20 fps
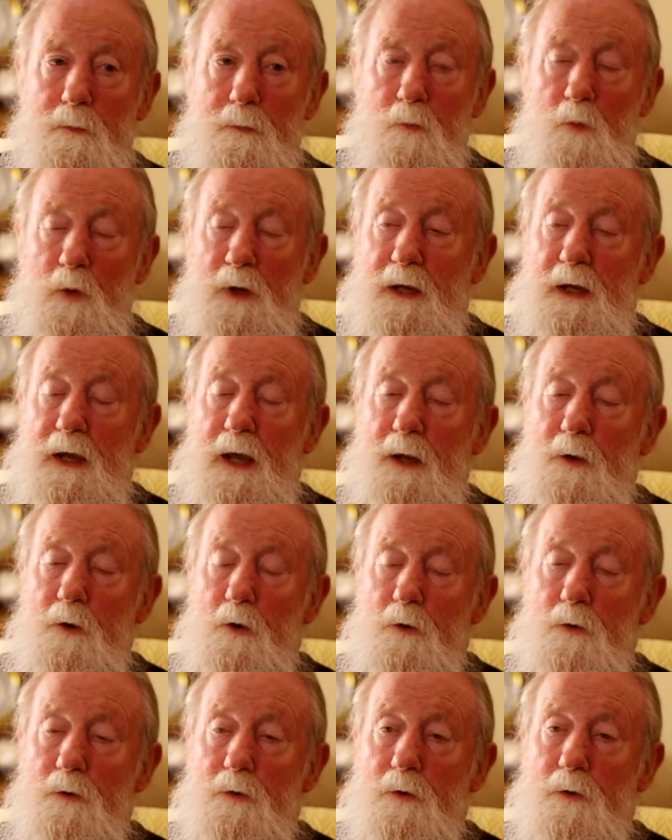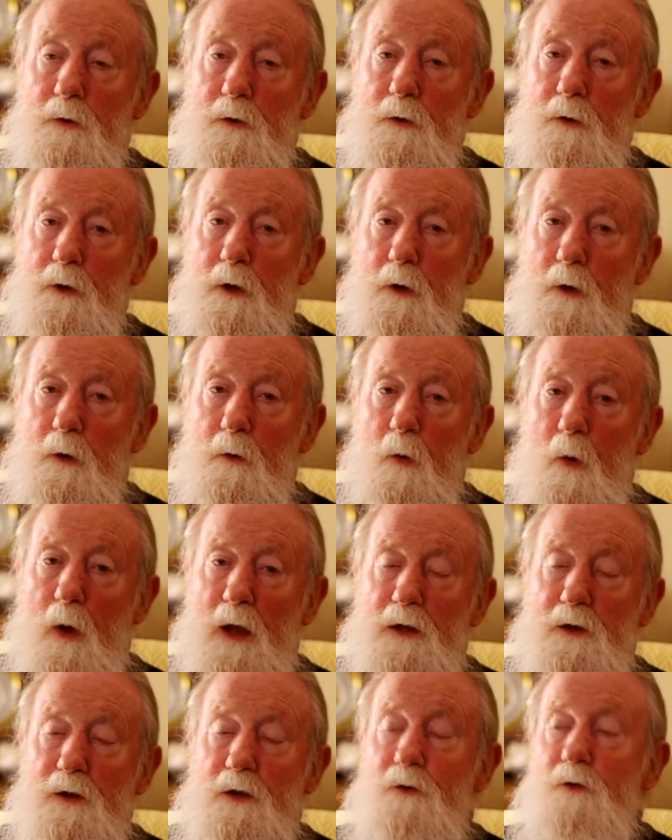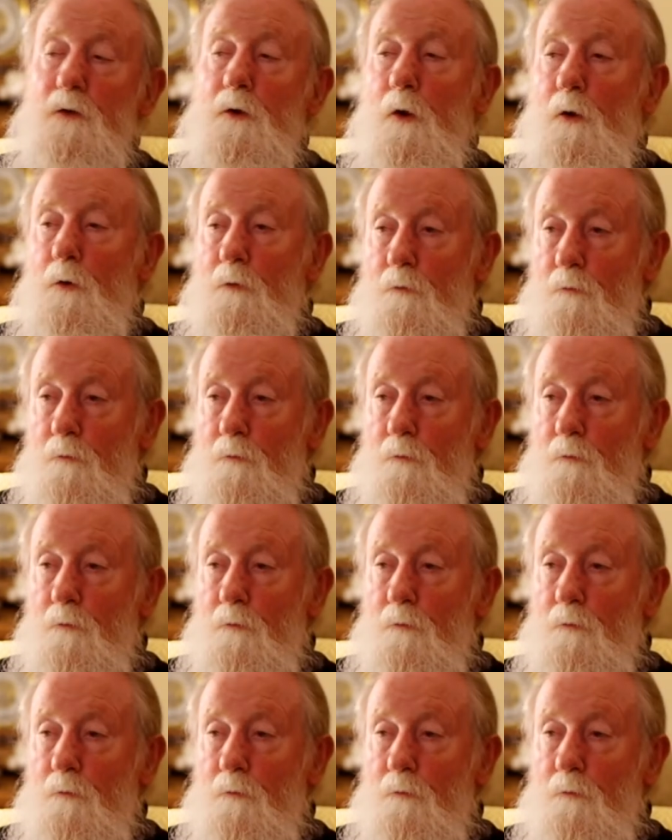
We cannot acquire, it is not